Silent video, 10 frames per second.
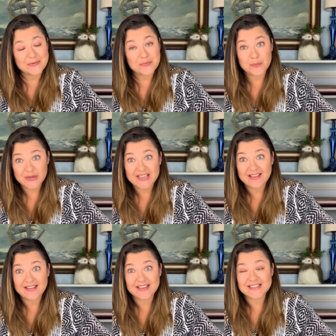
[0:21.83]

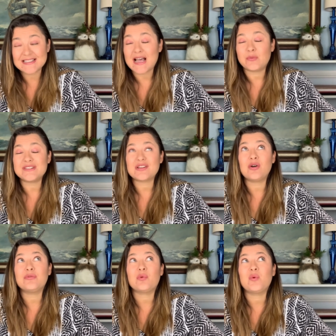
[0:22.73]
because I was
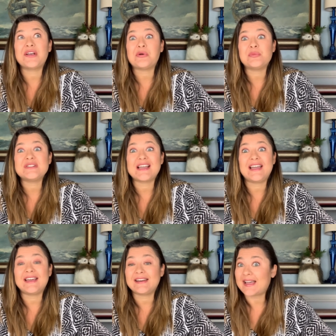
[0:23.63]
overwhelmed
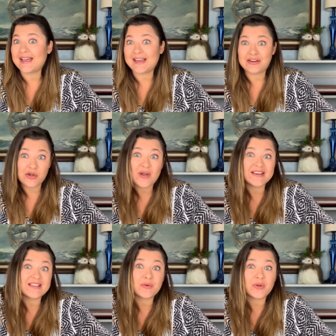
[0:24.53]
and had no
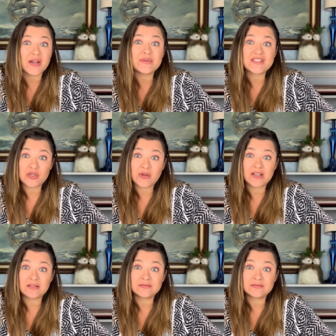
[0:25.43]
idea what I was doing.